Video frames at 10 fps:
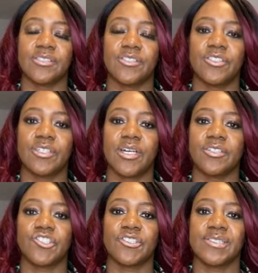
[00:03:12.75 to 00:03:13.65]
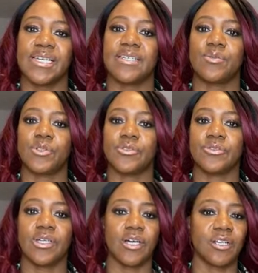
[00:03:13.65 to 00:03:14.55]
To you can't just say, well,
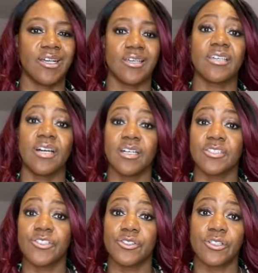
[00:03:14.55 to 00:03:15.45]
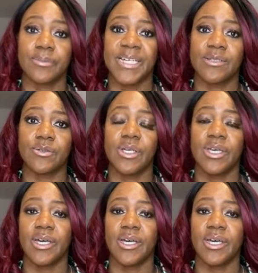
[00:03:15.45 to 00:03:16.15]
a client can't talk about